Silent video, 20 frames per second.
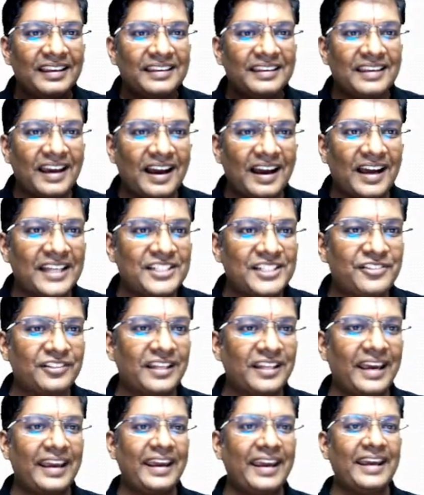yeah,
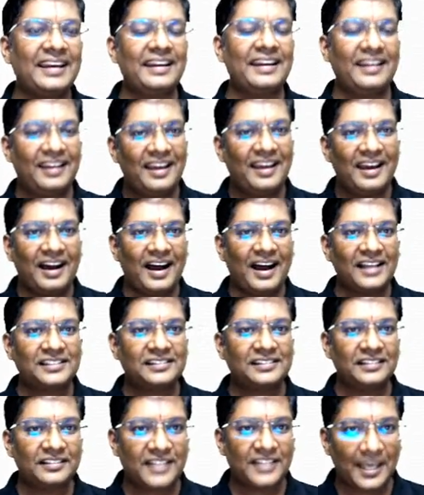Ashwita again
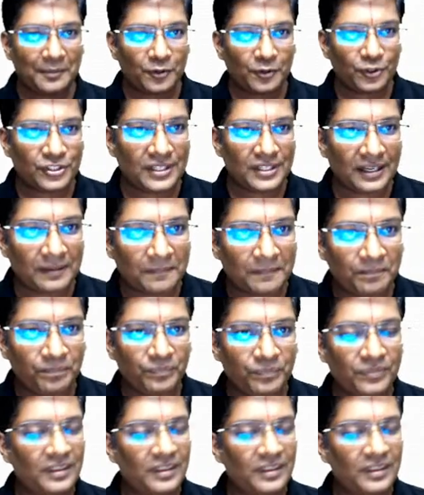asking the same question.